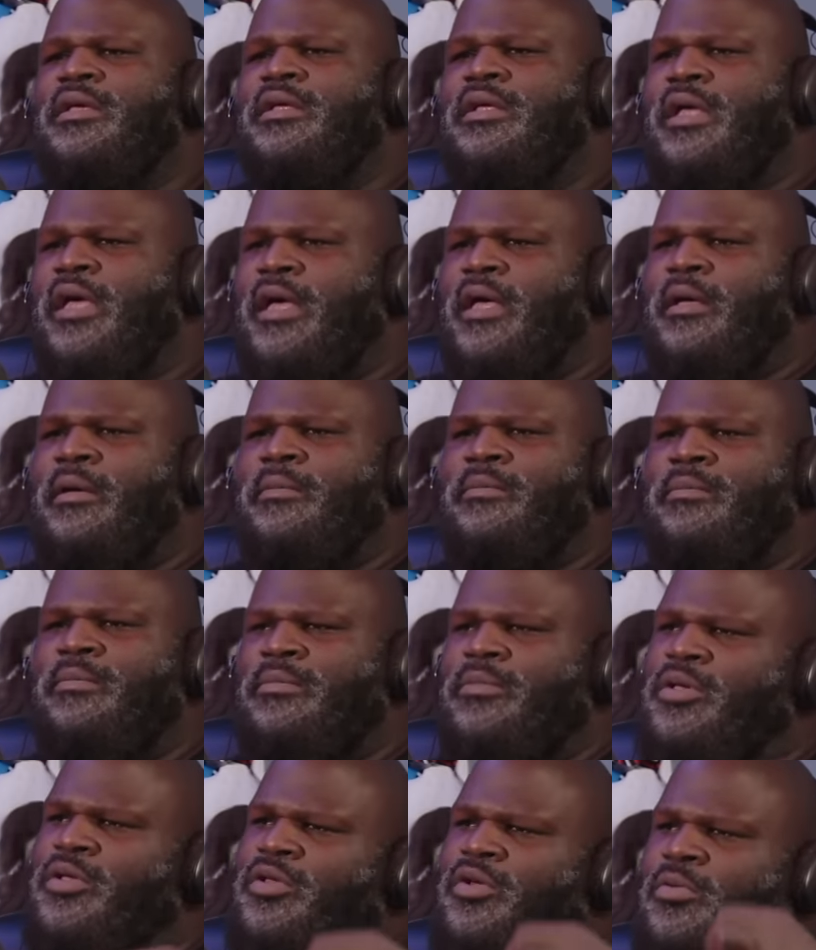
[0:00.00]

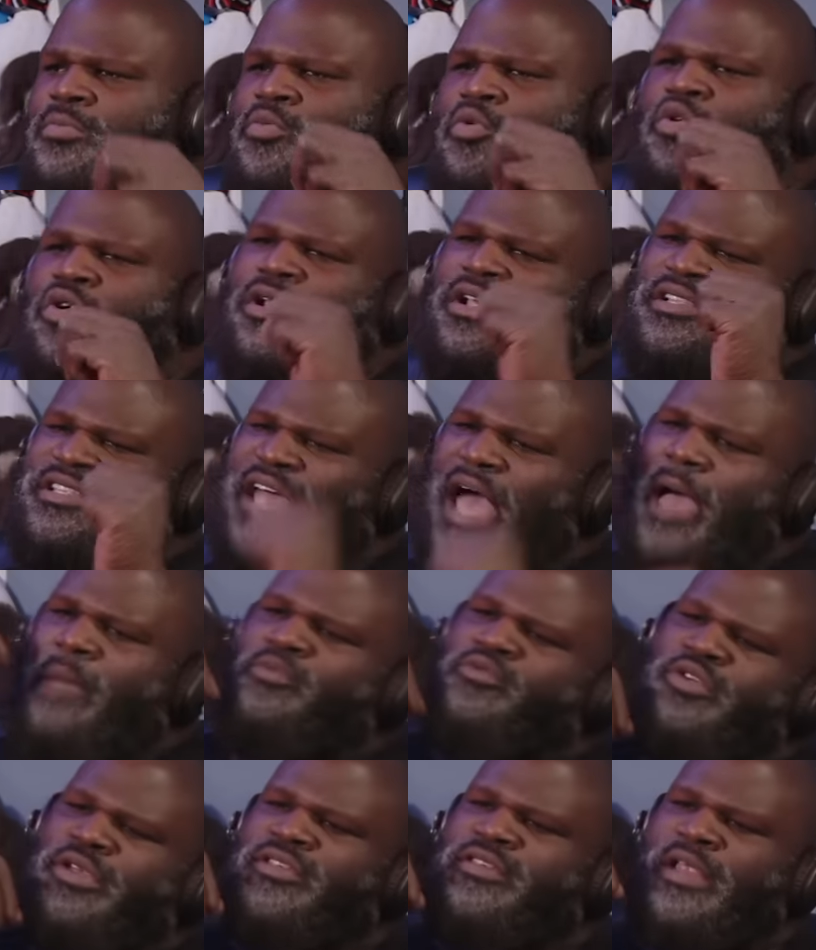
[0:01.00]
you know, more in a top
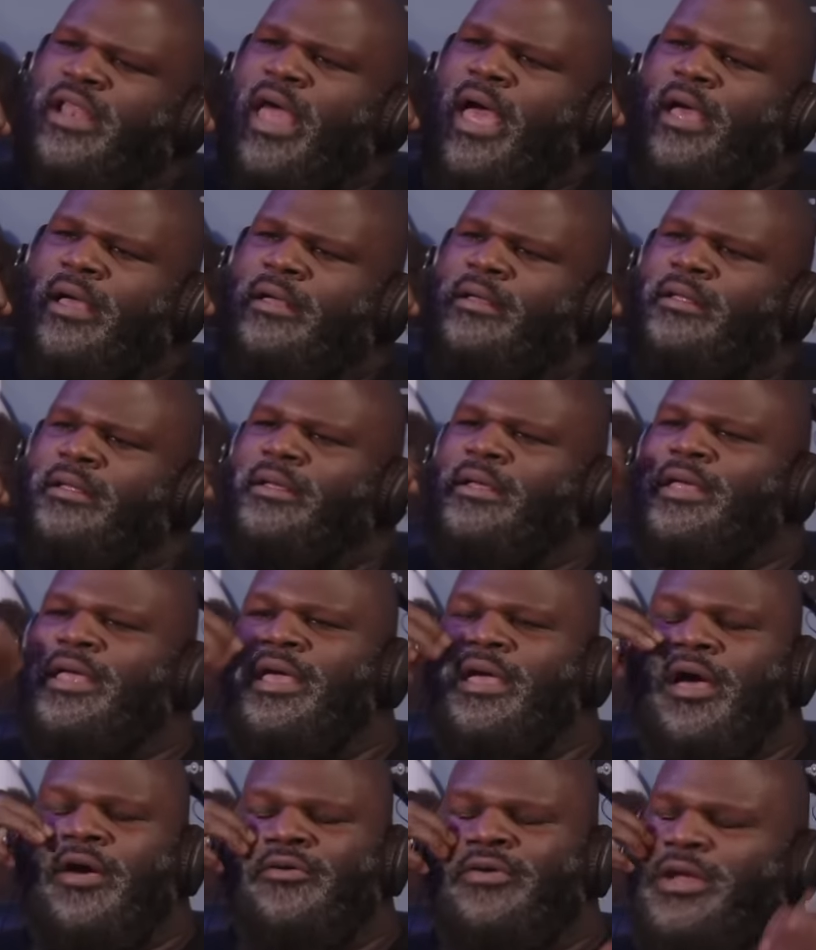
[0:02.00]
wrist lock? He
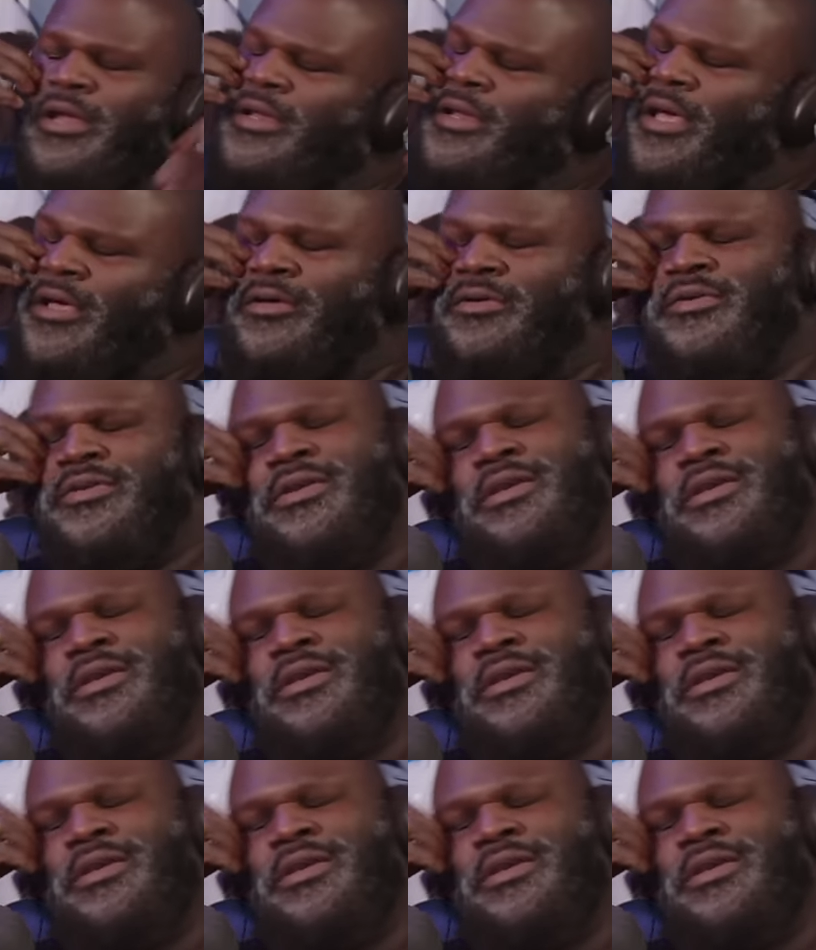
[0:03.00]
already knows.